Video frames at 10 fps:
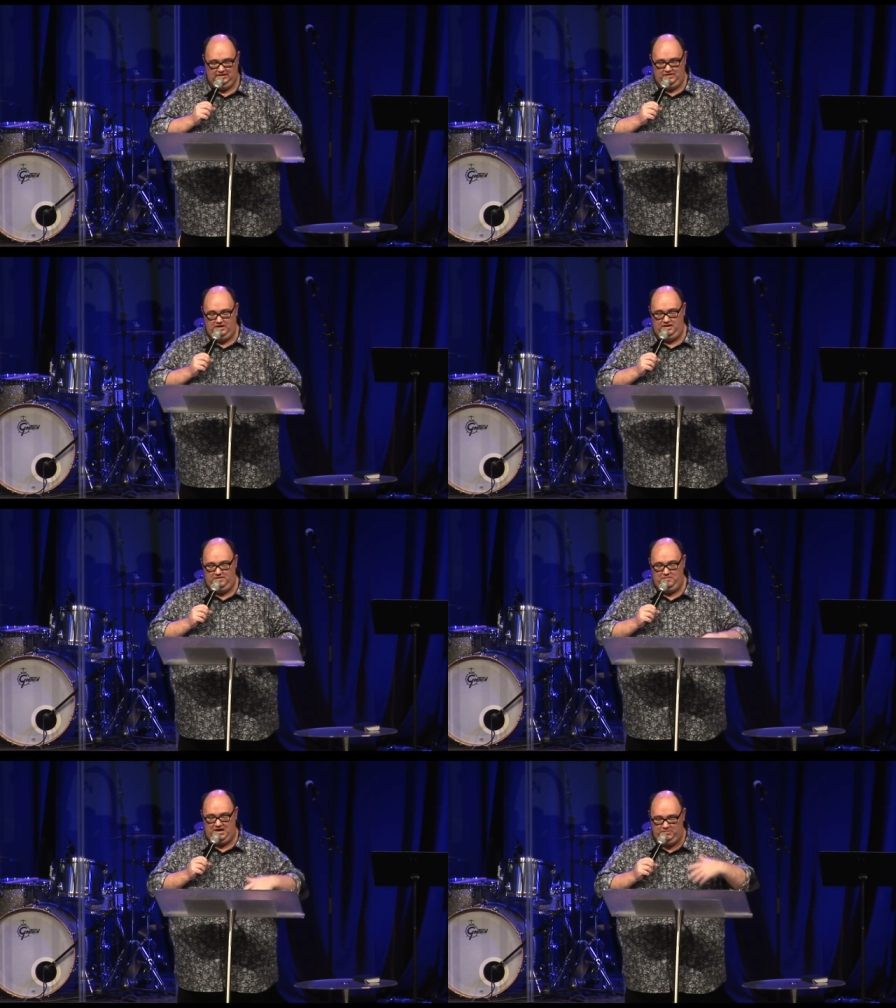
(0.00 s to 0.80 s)
then
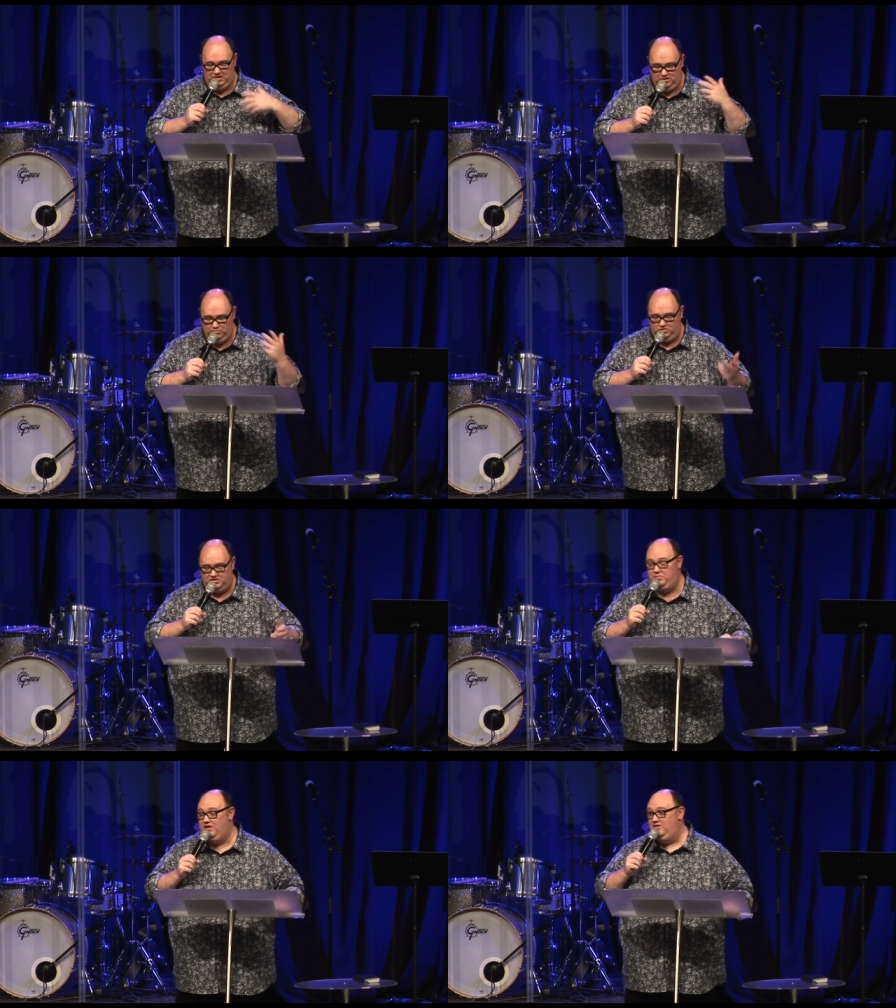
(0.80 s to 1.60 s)
maybe your
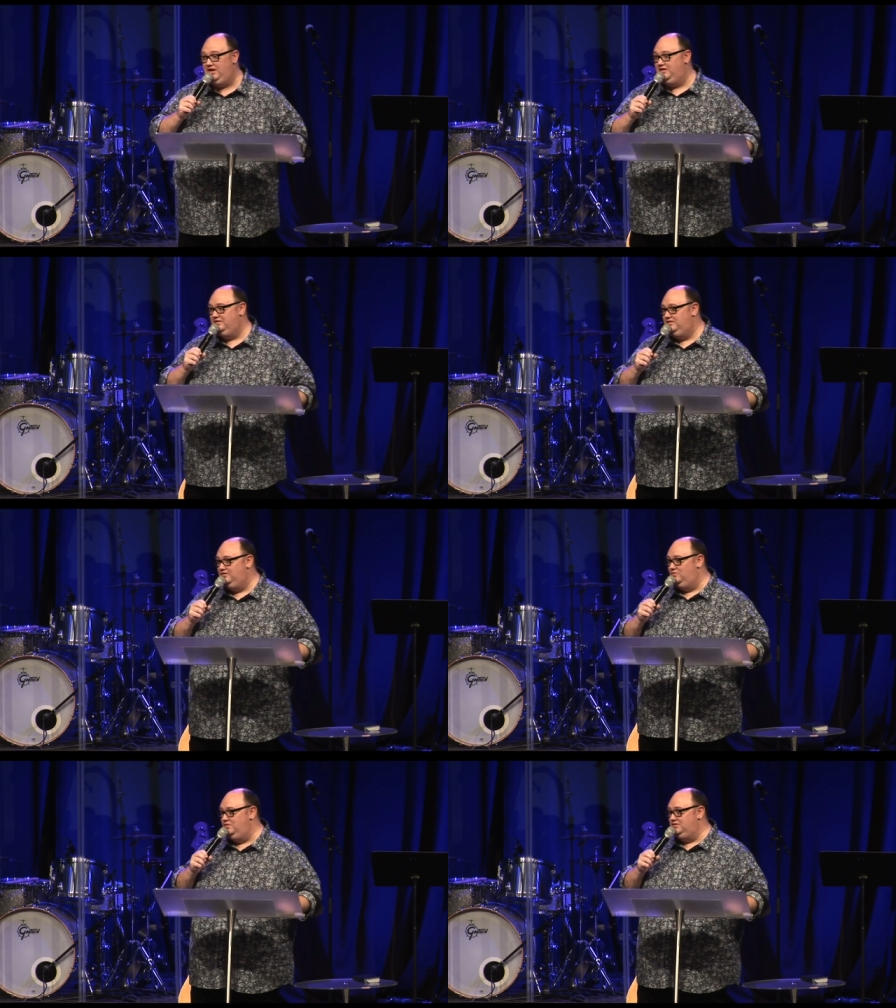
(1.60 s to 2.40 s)
prosperity will